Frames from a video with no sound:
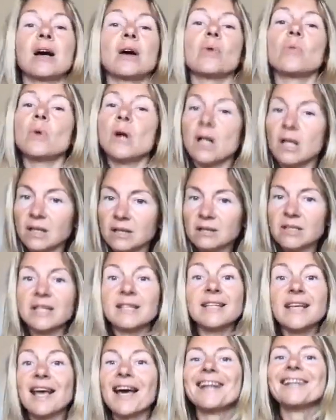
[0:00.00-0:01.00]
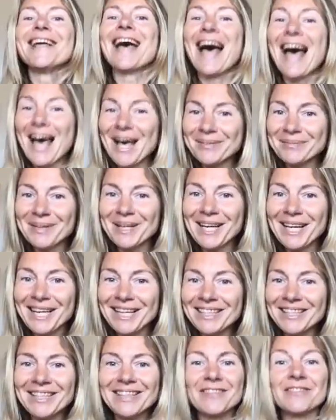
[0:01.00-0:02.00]
Well, it can
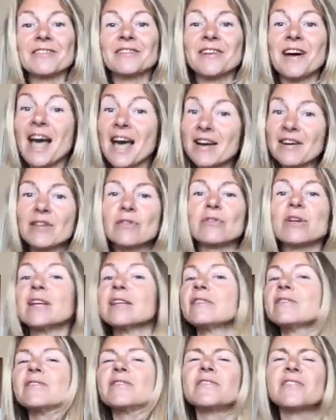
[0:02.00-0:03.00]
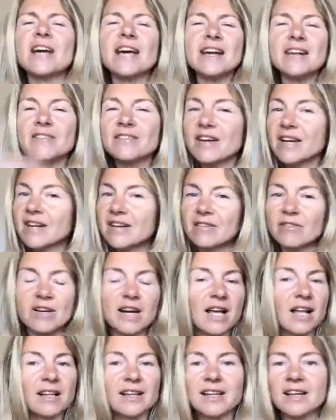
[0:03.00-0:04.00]
happen in very, very
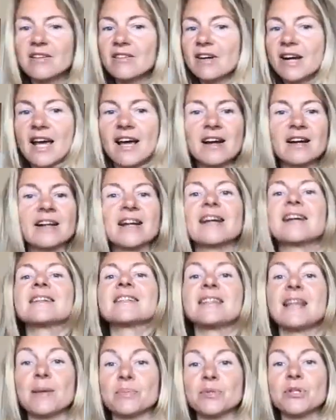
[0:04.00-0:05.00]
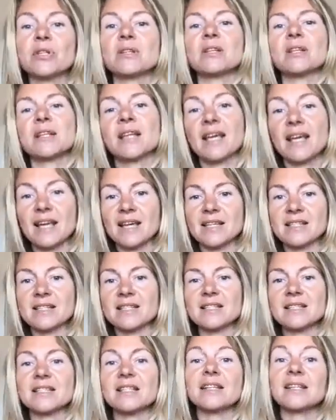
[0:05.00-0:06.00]
rare exceptional
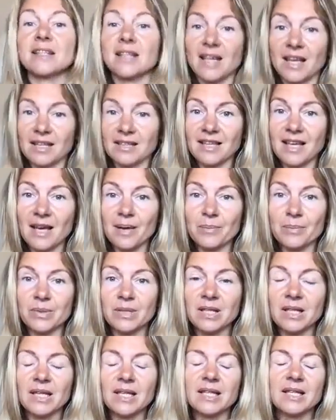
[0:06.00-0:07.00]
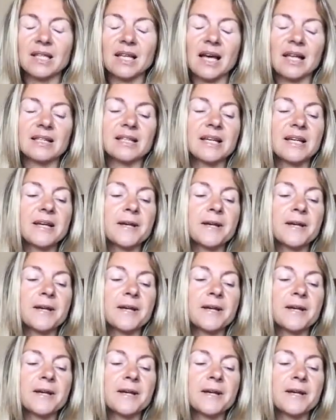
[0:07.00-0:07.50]
cases. It can happen like that.